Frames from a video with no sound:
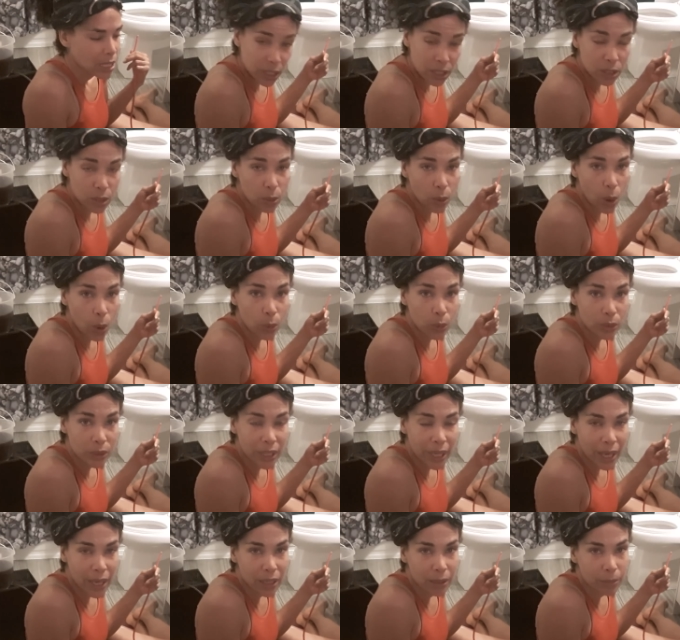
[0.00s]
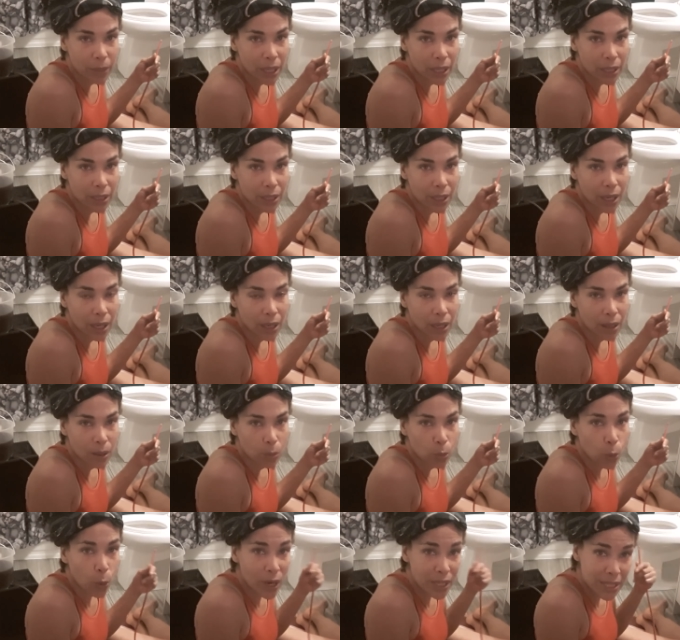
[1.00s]
You hold the enema
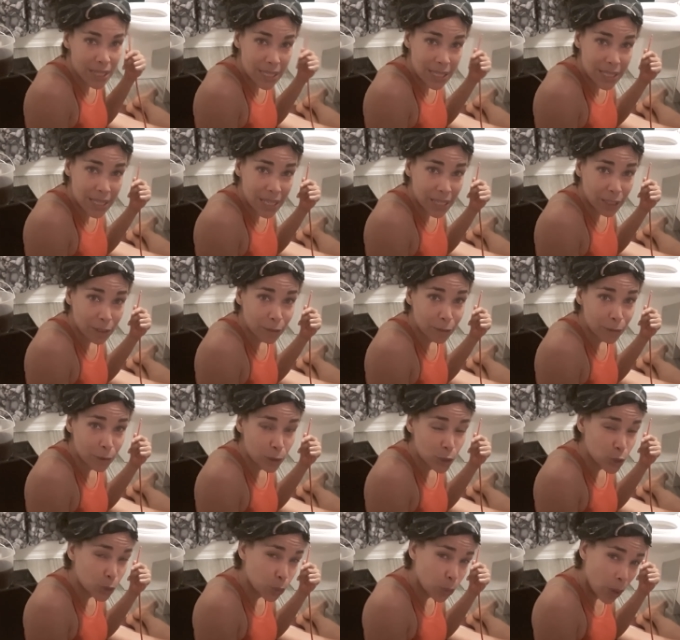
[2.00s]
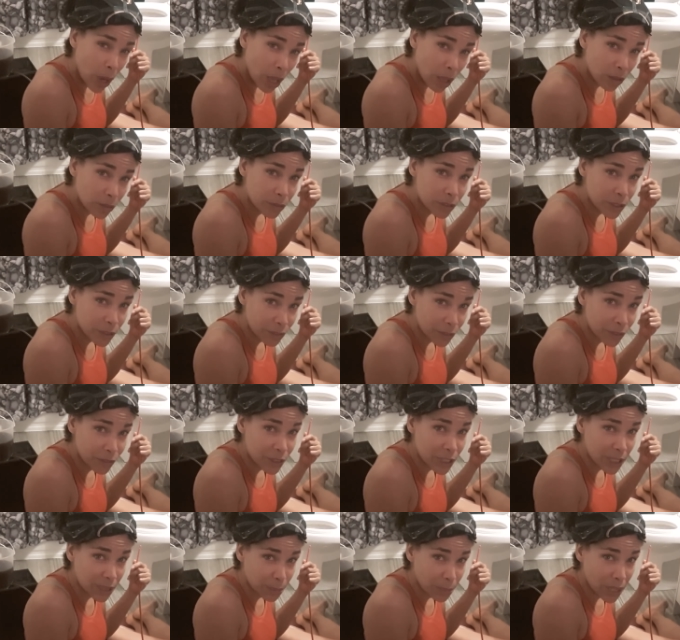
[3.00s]
once it's in for 12 to
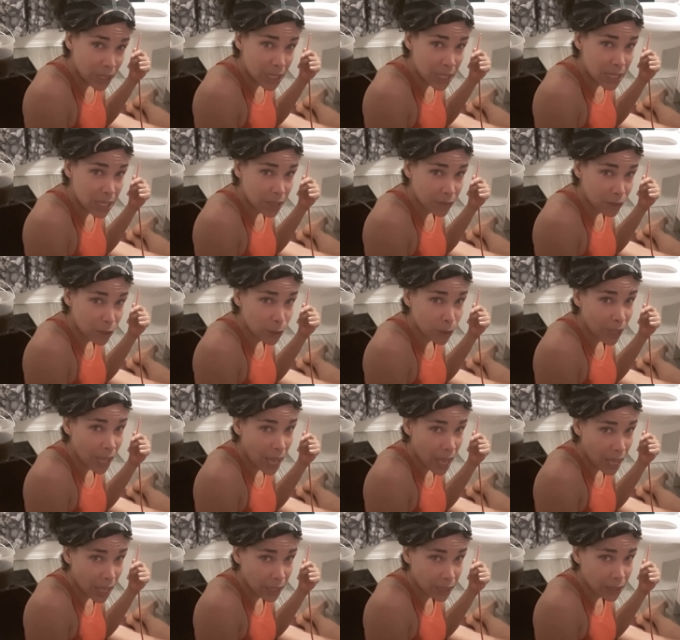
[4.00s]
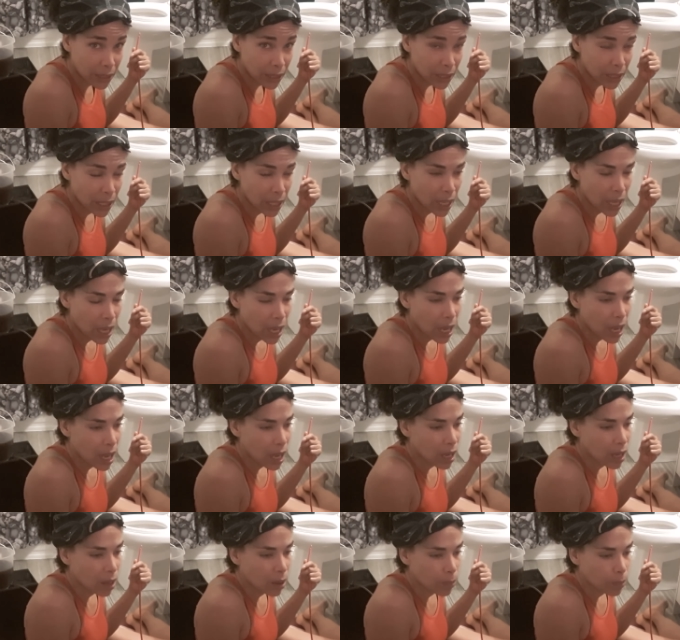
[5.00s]
15 minutes if you can.
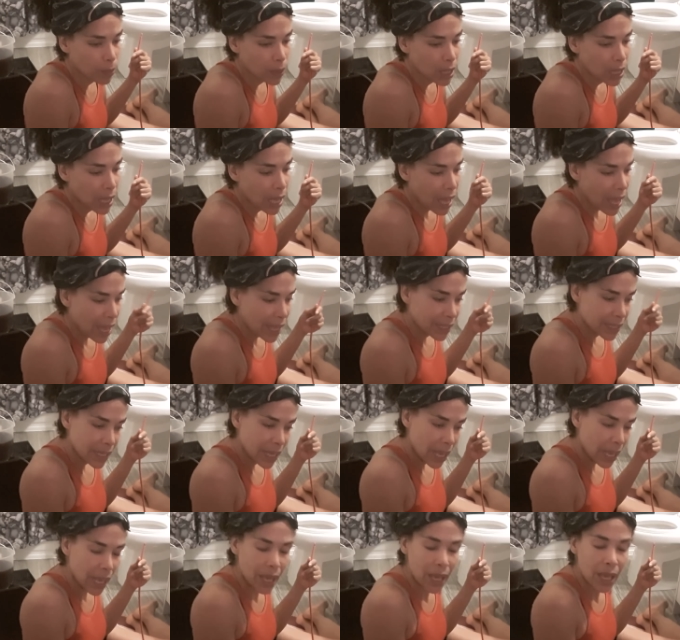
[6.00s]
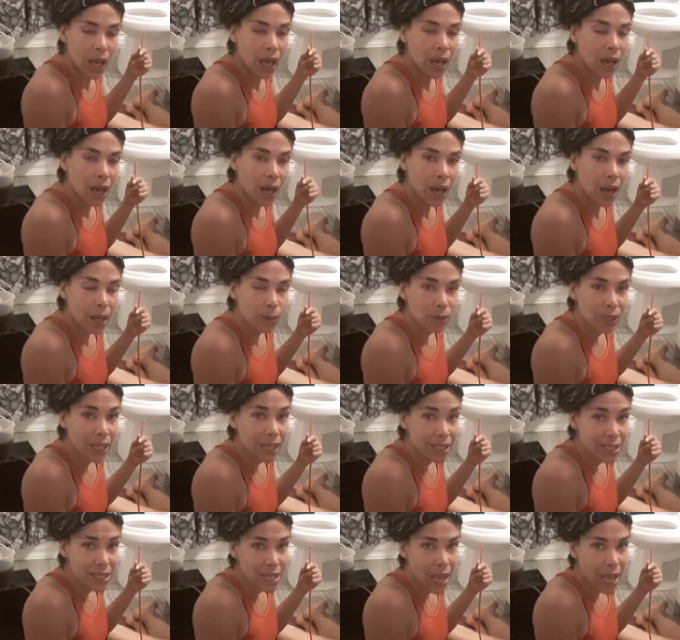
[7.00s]
And I would
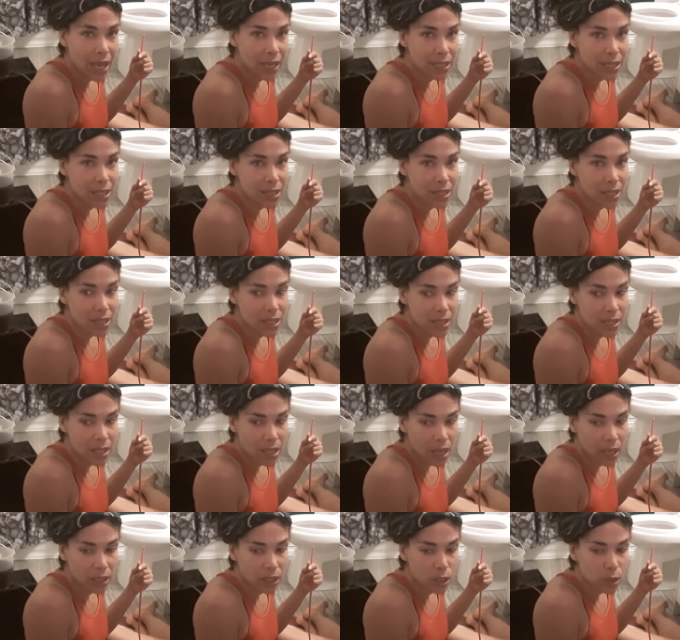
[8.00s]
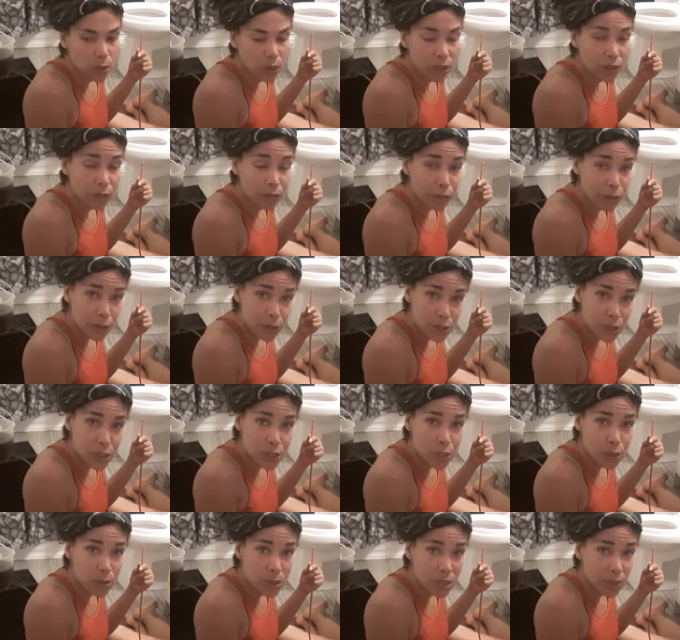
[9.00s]
like to add to this that you can
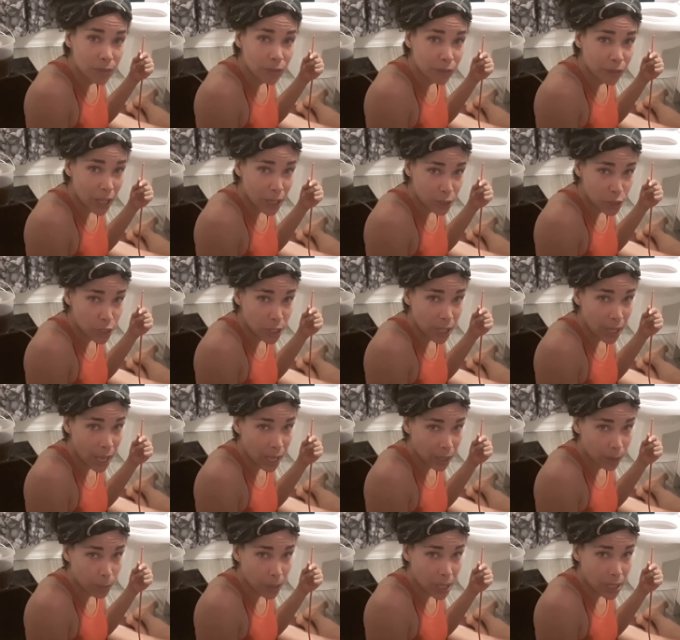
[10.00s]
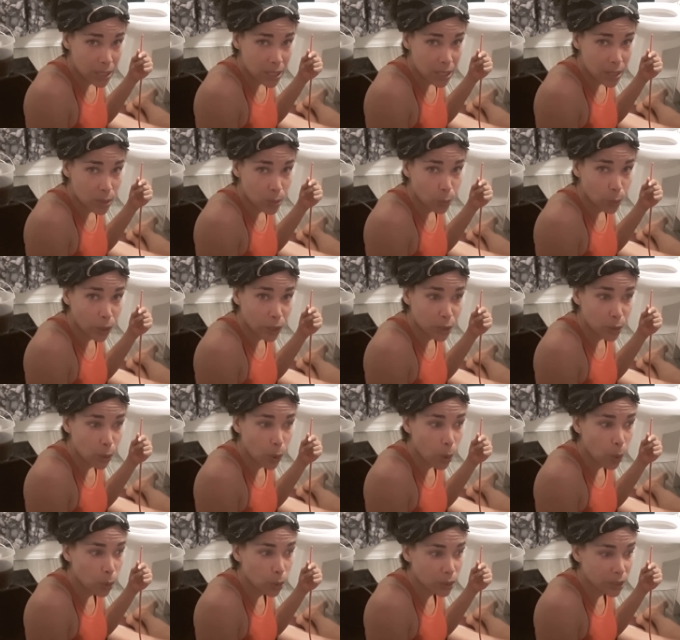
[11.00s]
first do some flushing enemas where you
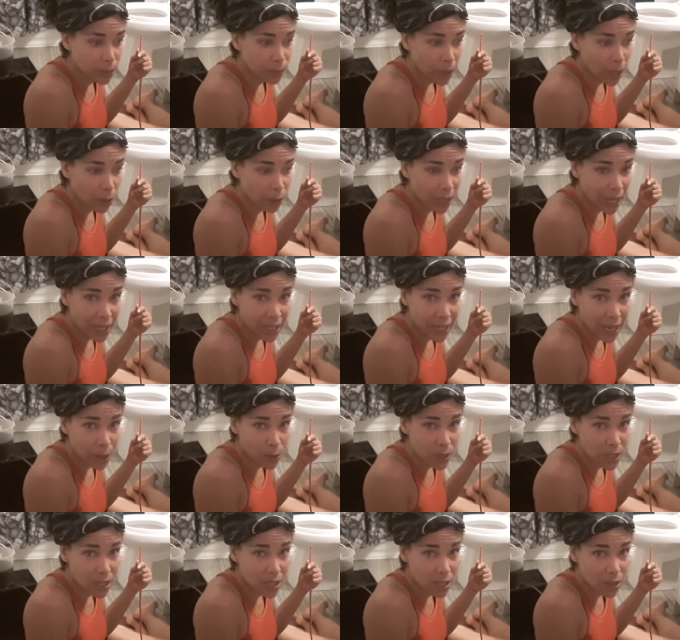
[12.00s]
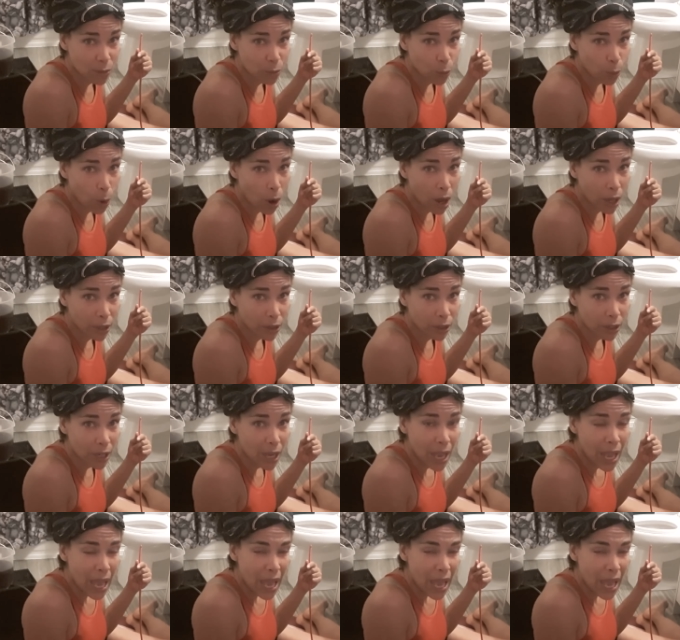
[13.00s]
hold about 8 ounces of water